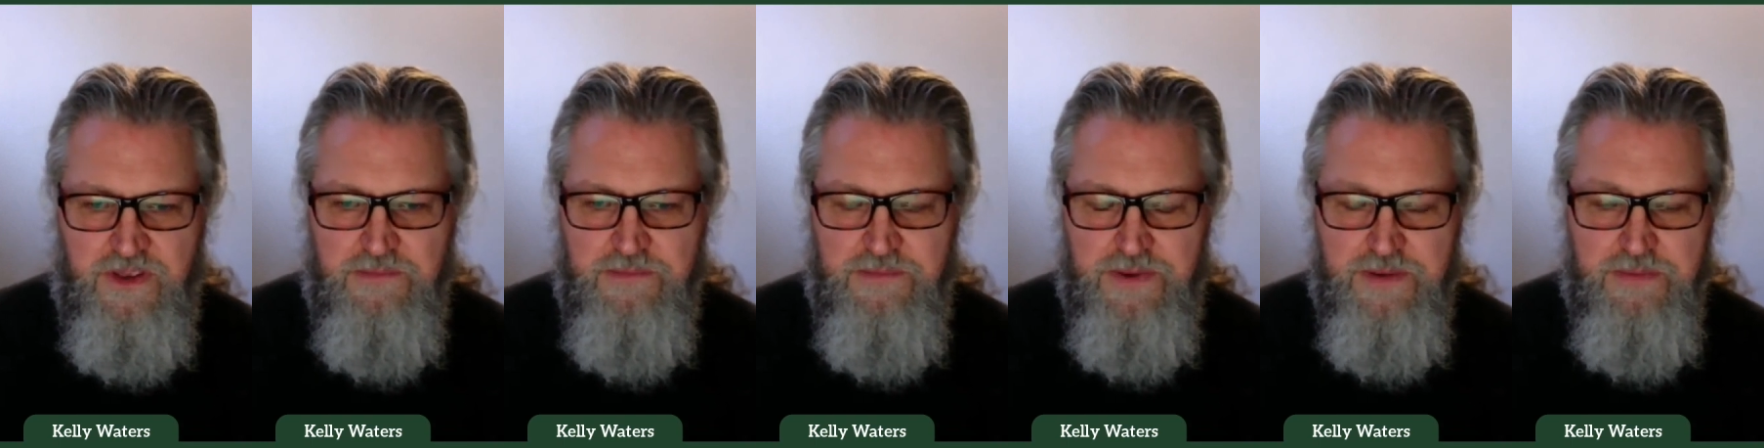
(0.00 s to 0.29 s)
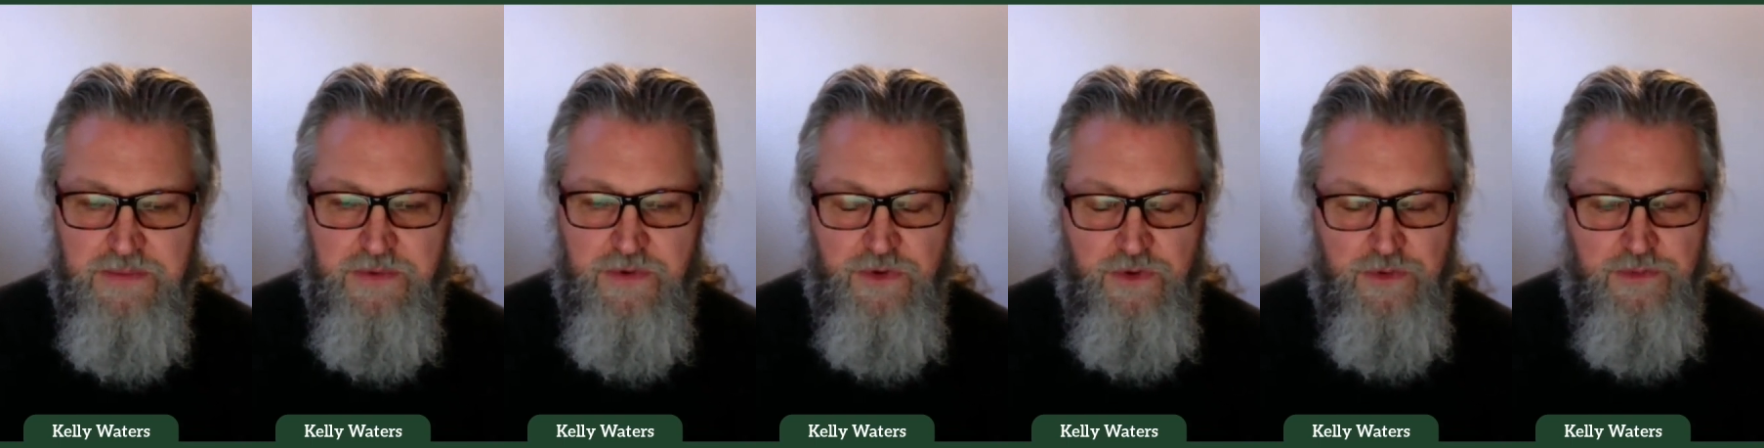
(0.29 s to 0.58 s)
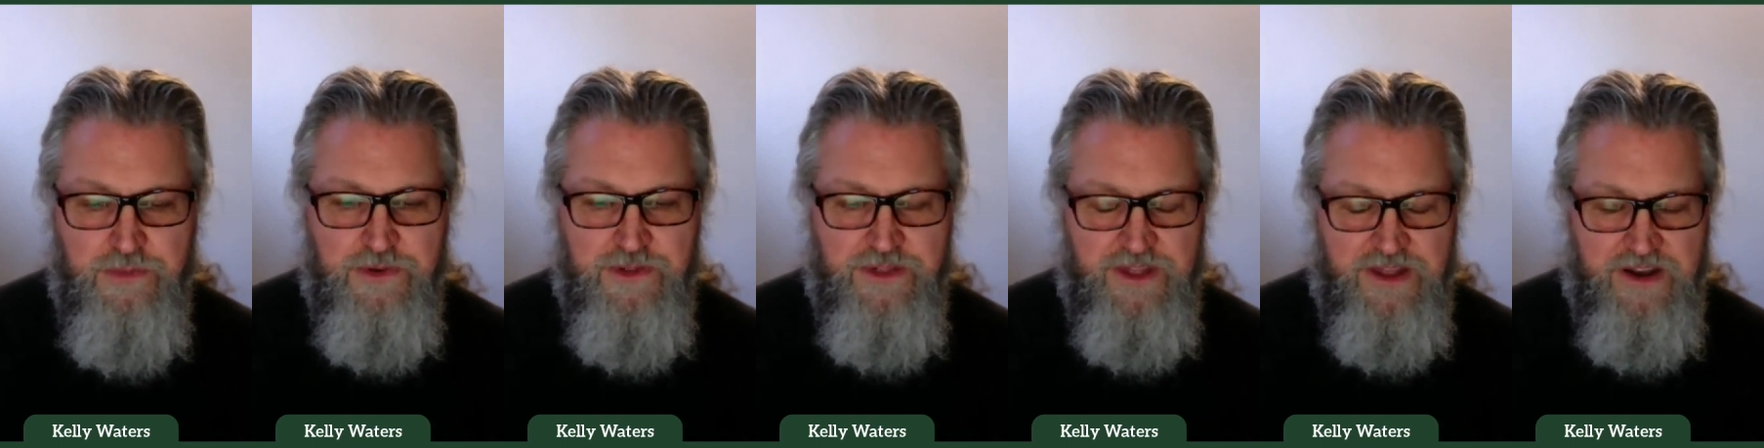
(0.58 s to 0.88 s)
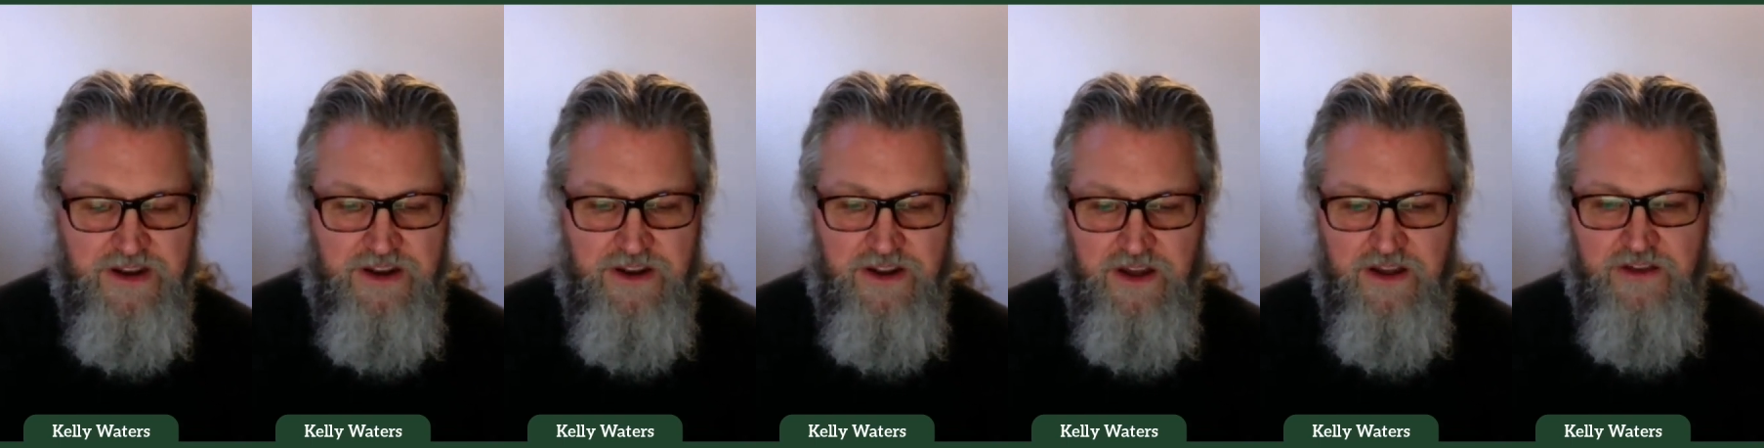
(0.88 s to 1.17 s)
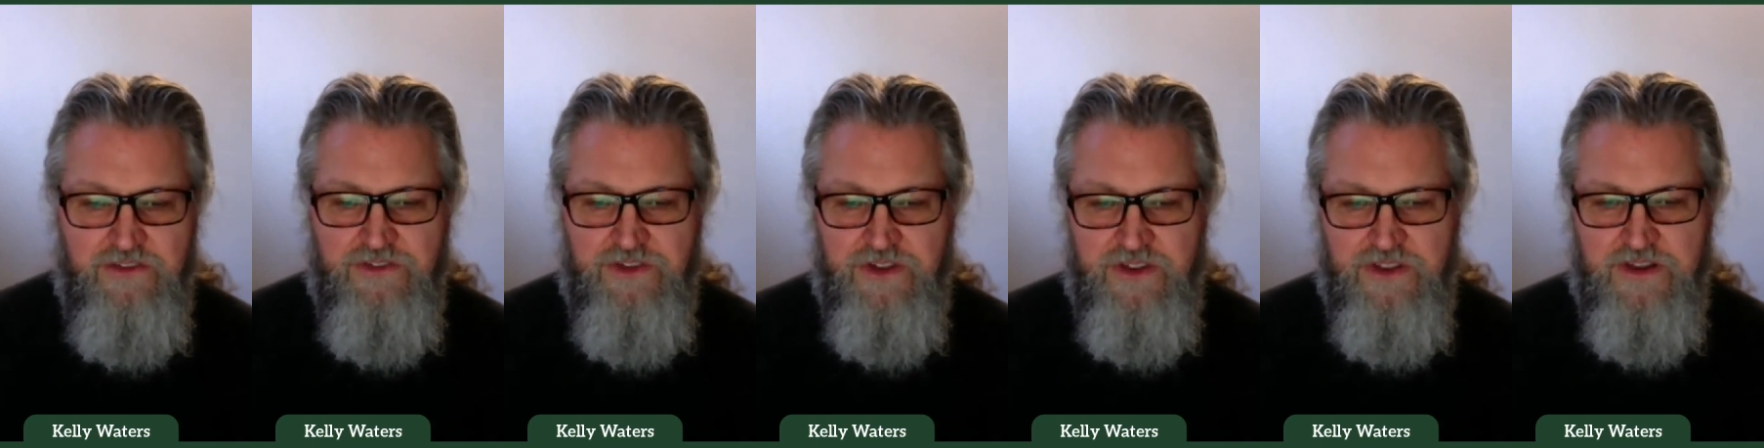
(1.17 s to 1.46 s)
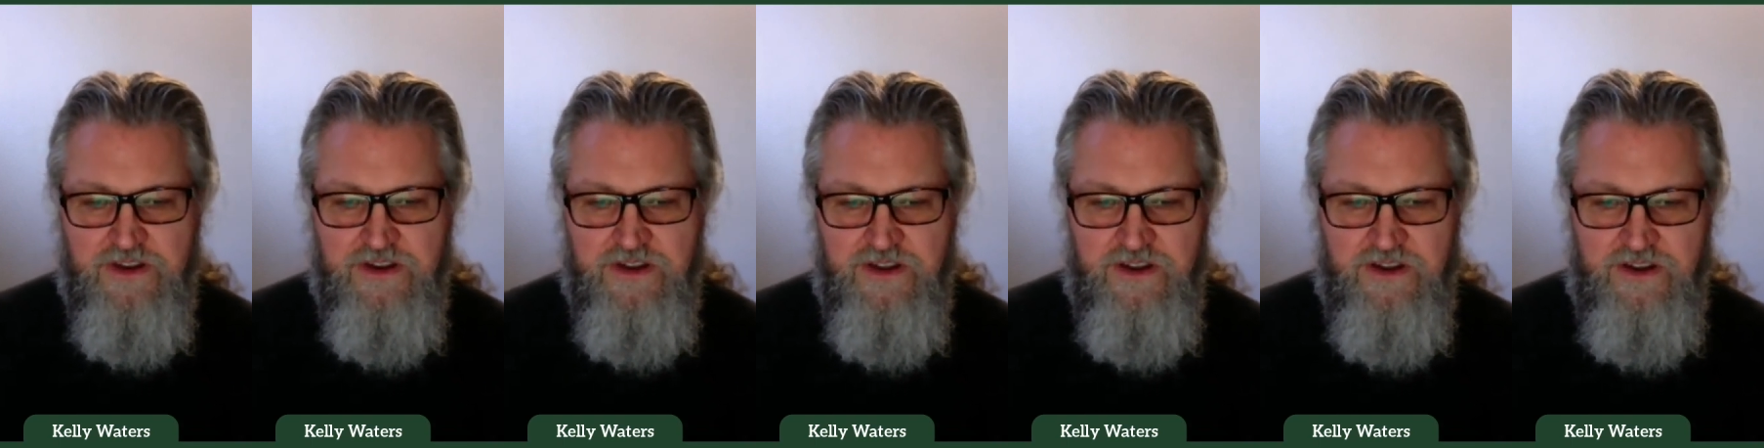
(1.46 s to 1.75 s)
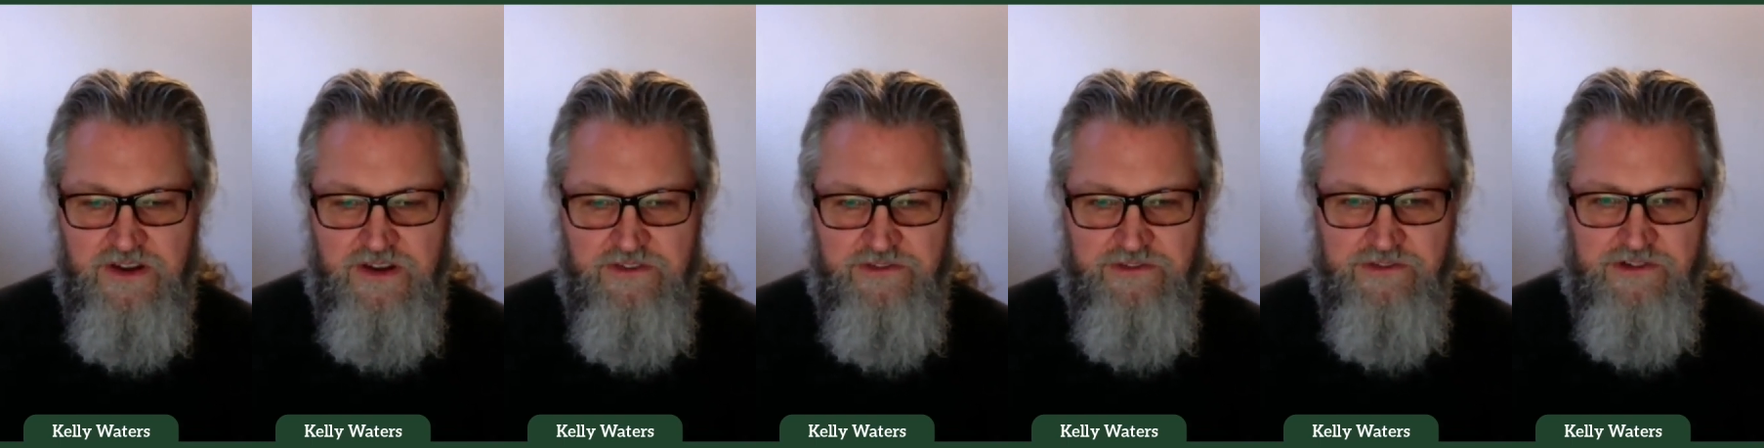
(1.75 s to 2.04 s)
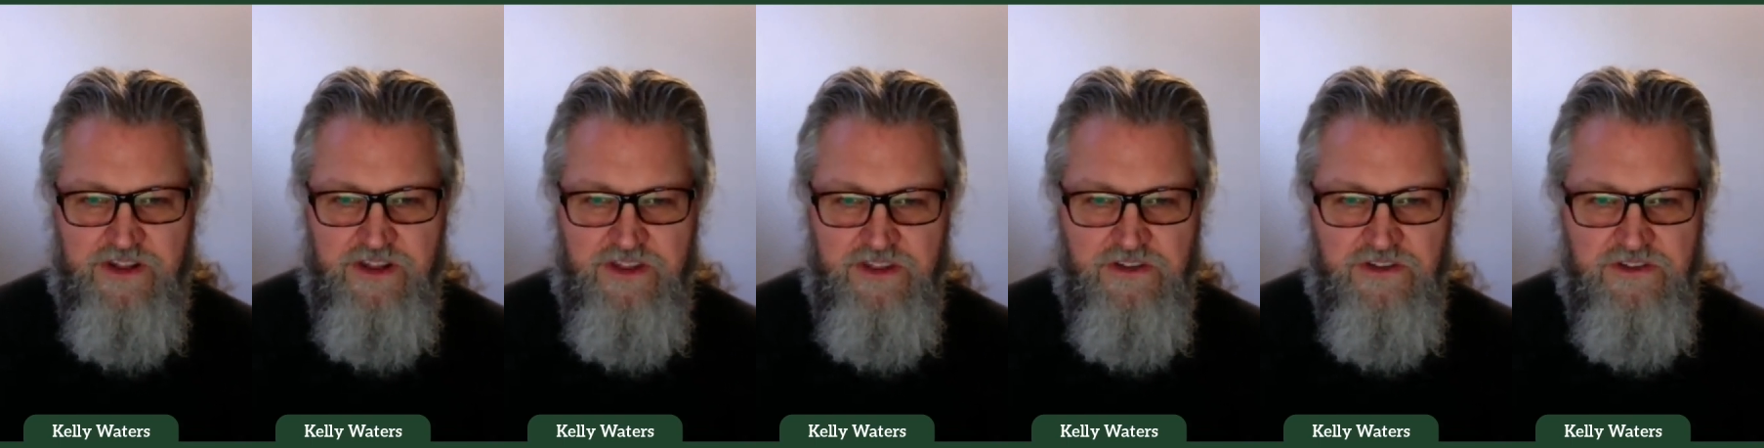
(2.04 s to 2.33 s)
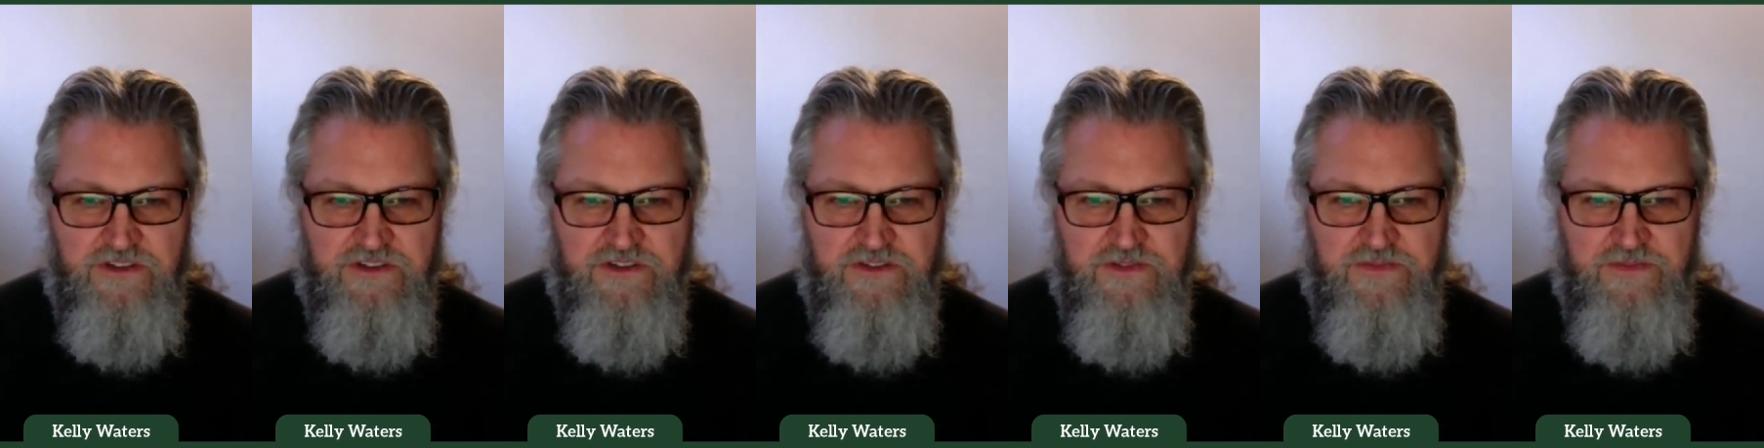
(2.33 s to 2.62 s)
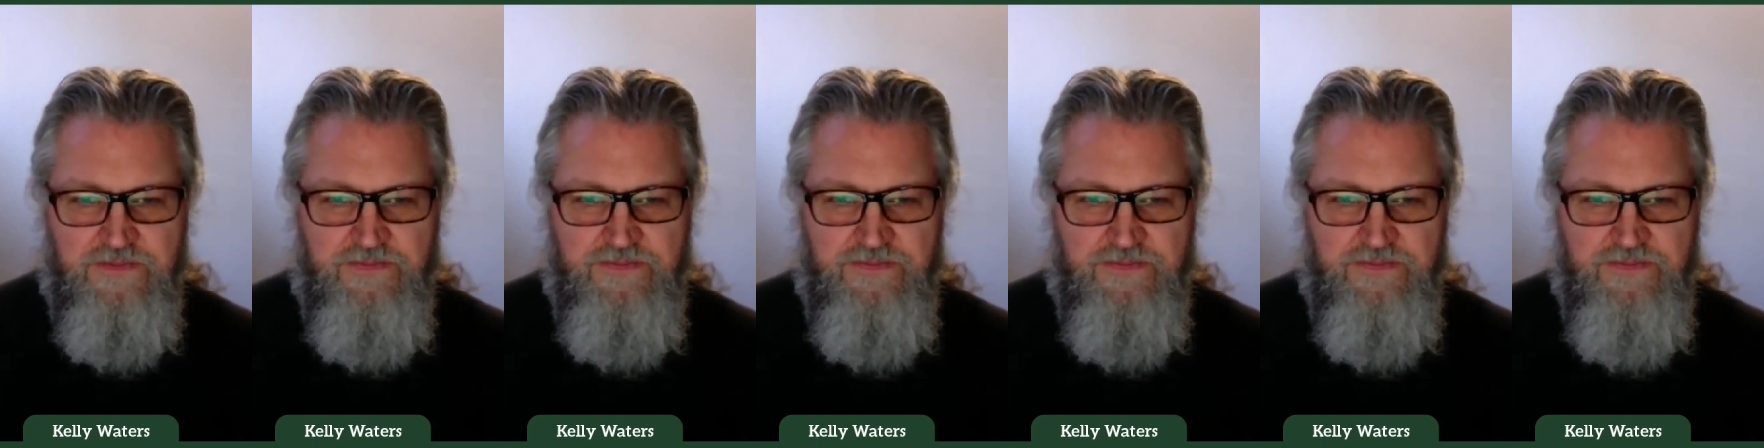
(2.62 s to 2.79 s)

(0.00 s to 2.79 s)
people who put their lives on the line for others.